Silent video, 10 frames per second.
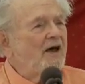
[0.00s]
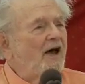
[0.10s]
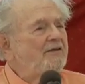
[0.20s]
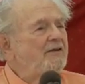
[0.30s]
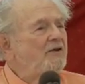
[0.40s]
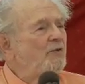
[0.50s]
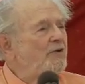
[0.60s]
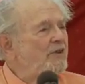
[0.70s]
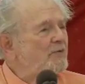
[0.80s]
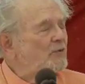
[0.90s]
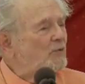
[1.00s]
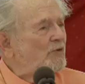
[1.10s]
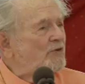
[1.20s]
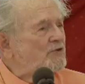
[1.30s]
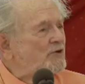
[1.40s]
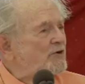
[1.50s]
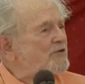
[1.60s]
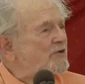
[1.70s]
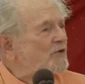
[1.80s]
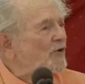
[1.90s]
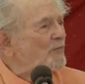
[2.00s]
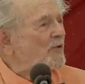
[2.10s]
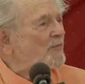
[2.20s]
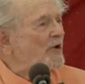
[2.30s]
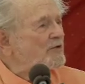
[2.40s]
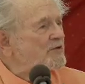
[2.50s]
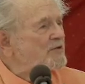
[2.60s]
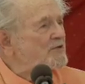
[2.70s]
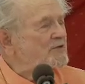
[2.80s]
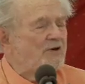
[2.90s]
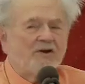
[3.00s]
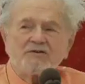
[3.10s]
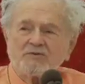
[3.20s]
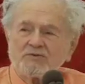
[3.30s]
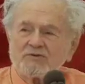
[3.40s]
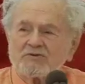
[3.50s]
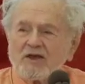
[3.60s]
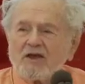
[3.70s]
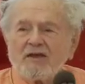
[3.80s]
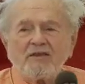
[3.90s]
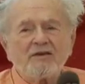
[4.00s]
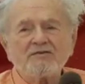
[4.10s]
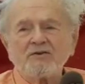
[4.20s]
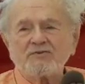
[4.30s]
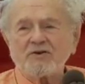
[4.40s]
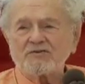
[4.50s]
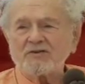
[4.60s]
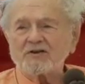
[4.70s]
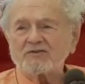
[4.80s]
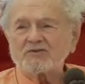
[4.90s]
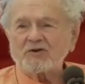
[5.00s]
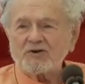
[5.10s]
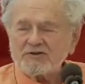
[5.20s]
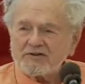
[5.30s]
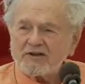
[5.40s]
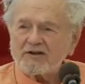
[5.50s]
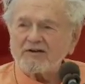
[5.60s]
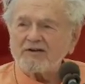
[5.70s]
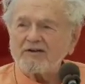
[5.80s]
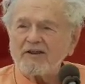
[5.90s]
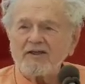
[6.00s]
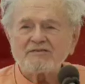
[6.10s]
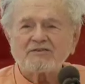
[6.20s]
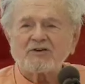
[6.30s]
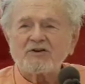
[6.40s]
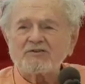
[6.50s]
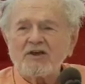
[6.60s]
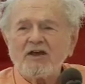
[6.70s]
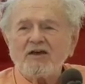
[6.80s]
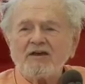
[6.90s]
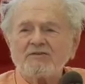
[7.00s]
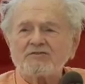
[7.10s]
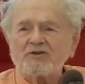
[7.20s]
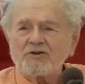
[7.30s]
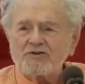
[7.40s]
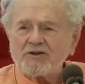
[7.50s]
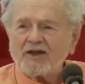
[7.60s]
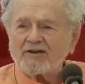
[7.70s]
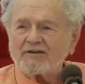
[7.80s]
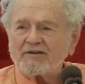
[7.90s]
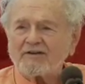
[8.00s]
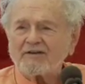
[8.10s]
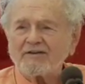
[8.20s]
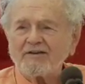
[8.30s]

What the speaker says: I didn't know anything but what the church had taught me about Jesus Christ, which is there's no such thing as Christianity today. It's churchianity.